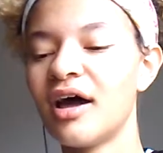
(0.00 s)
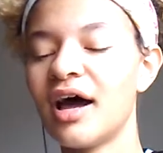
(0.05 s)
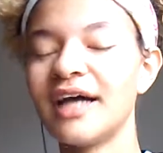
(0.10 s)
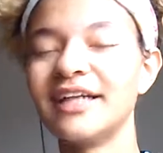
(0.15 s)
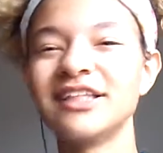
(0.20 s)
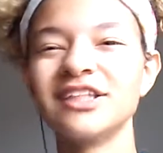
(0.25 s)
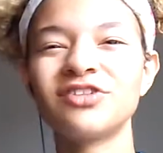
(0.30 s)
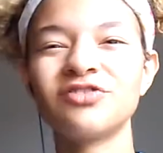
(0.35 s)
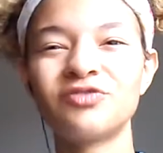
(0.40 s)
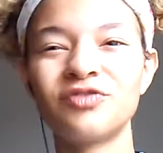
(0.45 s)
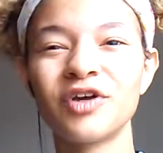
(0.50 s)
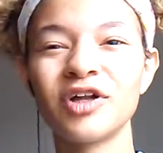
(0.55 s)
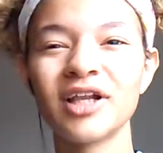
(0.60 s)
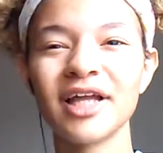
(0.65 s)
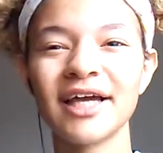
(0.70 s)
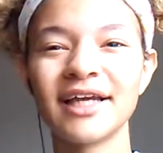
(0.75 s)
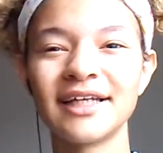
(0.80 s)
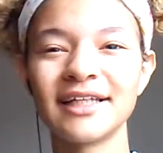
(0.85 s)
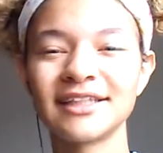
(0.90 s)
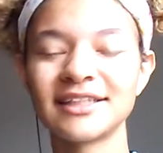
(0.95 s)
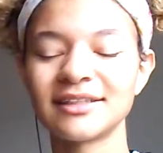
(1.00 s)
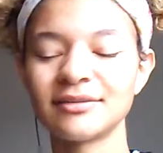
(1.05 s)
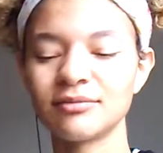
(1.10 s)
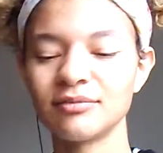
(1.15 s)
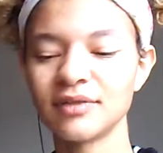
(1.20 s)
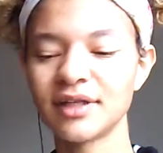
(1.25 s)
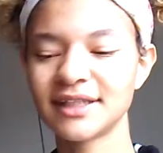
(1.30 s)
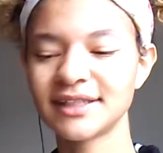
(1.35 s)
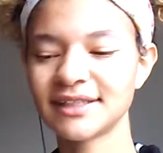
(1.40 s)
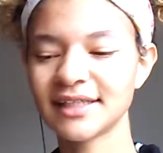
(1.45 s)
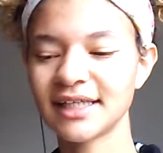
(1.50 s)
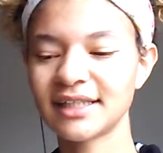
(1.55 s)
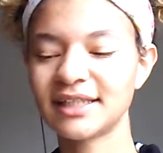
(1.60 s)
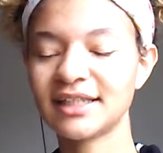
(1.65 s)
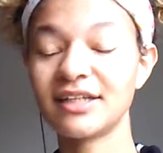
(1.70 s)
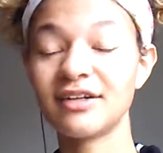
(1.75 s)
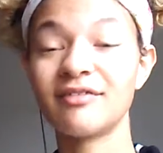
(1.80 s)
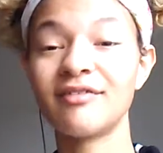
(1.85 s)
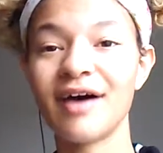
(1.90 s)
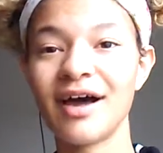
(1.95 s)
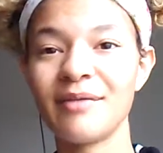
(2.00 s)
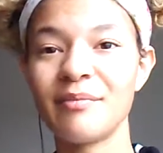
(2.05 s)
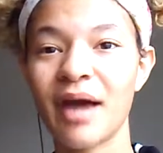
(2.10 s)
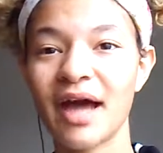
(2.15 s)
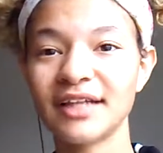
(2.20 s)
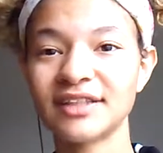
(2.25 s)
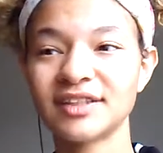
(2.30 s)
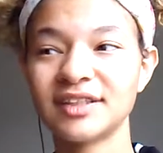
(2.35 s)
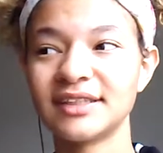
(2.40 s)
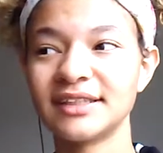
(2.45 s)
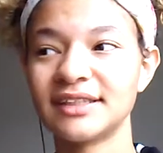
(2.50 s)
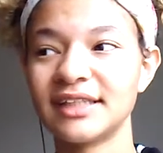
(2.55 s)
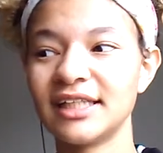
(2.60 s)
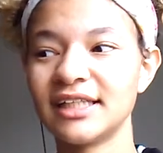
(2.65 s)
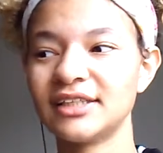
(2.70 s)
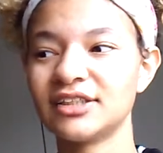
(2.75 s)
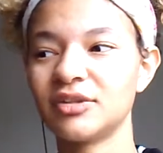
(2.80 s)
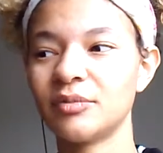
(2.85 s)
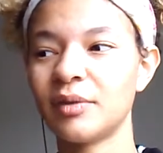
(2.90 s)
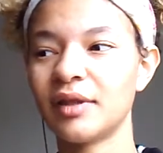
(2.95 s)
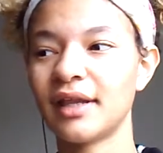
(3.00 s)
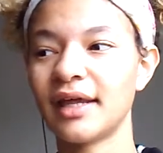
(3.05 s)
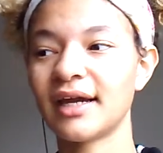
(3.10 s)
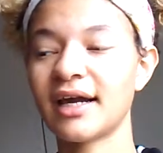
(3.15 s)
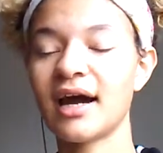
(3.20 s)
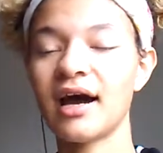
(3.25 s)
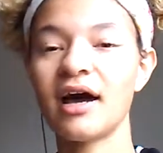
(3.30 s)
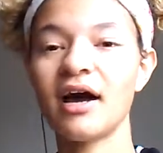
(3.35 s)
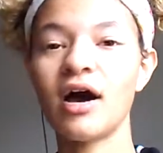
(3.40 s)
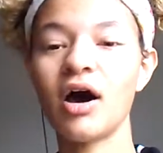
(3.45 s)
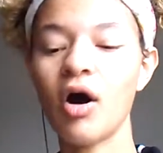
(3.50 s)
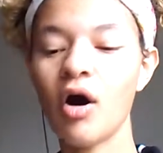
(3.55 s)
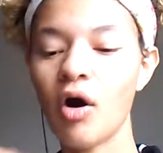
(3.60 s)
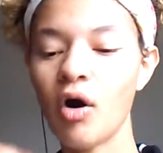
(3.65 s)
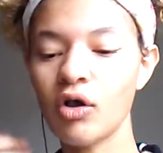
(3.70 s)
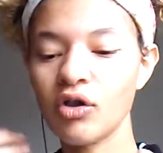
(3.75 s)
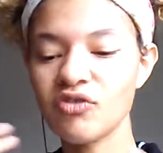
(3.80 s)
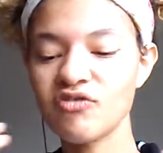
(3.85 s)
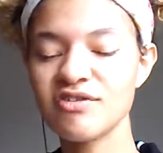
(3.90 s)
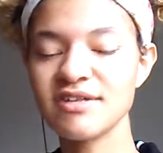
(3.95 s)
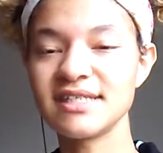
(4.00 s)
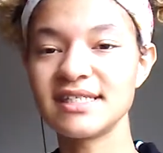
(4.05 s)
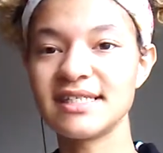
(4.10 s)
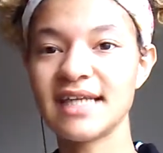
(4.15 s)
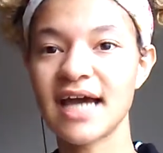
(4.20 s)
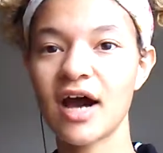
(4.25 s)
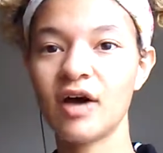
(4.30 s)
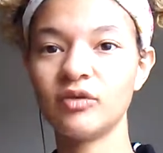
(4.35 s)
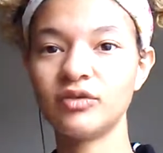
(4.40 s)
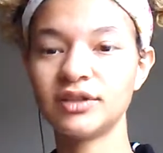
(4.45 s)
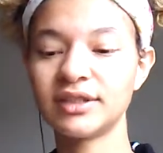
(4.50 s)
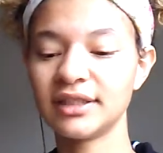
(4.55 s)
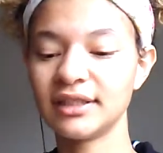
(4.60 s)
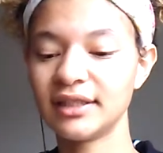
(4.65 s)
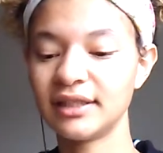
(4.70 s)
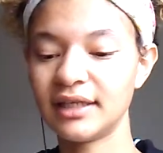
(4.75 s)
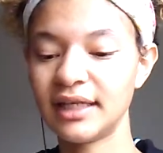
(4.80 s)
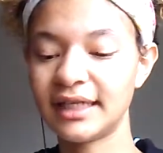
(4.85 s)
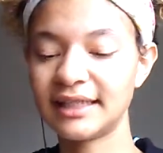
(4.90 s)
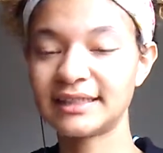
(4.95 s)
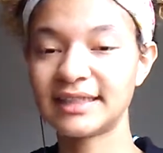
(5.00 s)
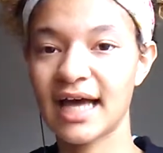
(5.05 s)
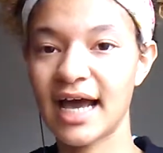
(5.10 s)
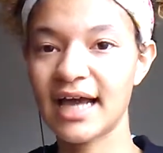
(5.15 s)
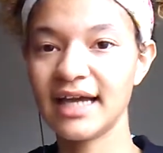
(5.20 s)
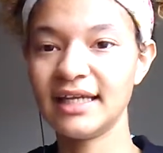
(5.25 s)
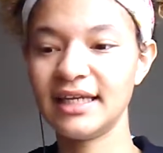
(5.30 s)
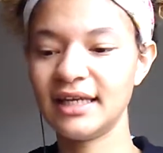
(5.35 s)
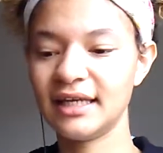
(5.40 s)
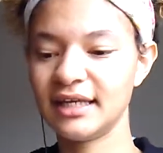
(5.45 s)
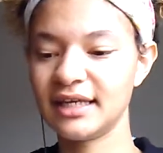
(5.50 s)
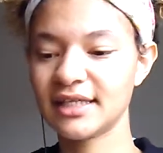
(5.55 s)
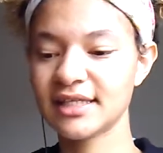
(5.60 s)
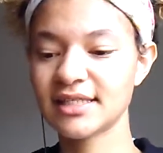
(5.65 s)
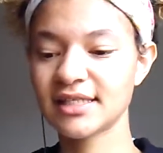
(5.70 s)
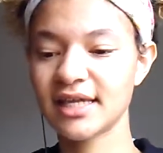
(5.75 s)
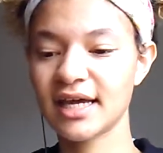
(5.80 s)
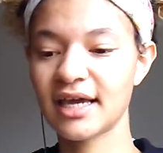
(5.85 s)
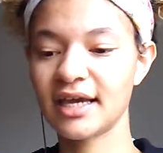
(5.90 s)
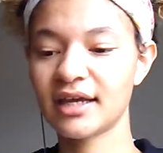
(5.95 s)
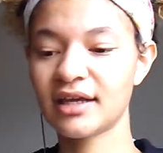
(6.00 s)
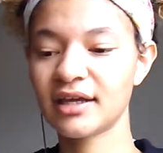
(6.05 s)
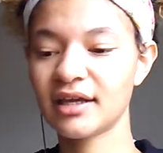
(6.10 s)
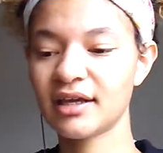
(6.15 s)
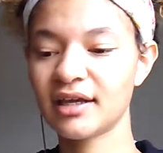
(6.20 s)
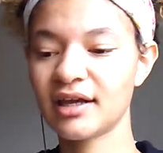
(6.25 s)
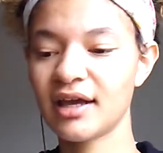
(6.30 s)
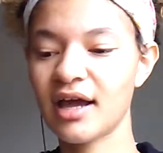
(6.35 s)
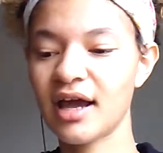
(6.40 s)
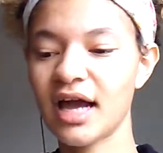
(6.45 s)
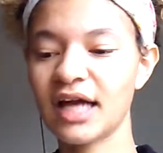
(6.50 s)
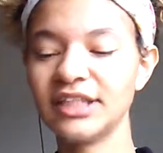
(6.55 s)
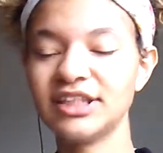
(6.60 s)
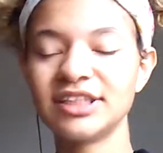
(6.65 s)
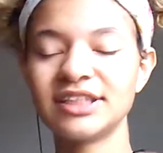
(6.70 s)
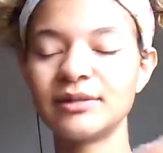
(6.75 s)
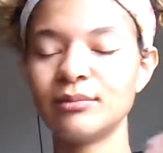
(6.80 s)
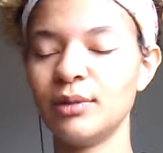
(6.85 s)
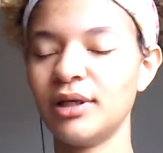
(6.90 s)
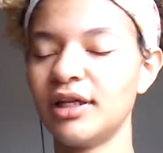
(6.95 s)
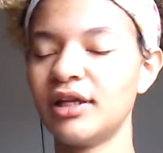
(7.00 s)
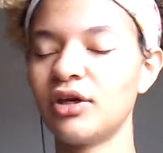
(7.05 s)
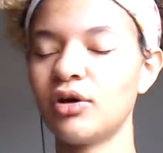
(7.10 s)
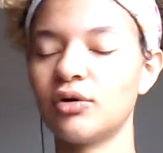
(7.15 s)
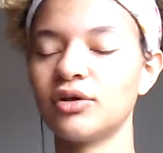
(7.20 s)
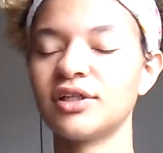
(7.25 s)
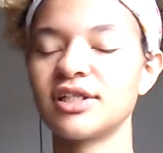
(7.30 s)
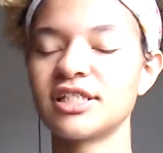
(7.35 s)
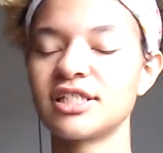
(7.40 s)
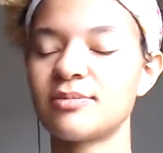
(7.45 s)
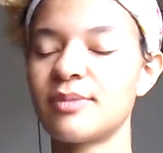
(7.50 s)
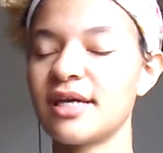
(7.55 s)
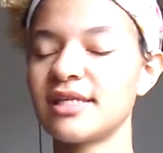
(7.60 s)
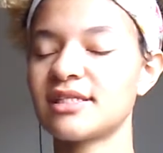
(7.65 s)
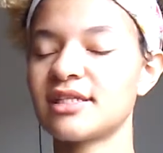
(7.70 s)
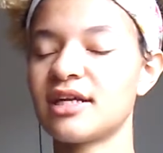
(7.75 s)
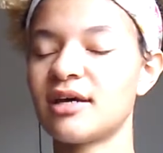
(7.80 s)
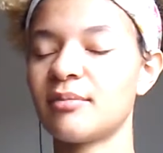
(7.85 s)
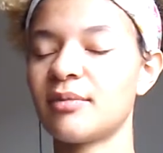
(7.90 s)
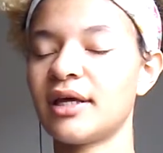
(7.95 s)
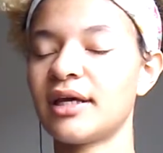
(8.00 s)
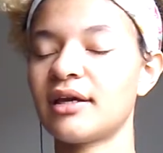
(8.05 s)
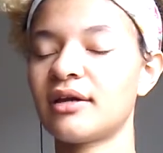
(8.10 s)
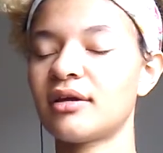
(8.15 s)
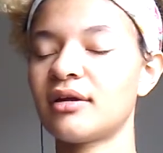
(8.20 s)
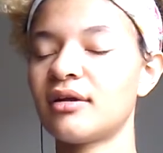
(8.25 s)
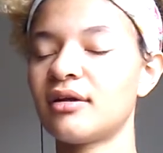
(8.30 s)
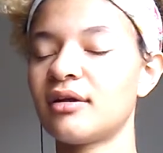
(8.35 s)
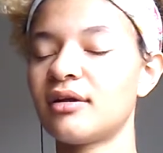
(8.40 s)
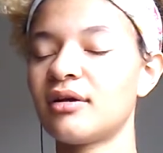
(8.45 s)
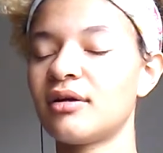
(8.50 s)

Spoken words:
I just feel like it's like the divine masculine singing to me, like all of his doubts and anxiety, and it's like I just immediately go into the space and I'm like,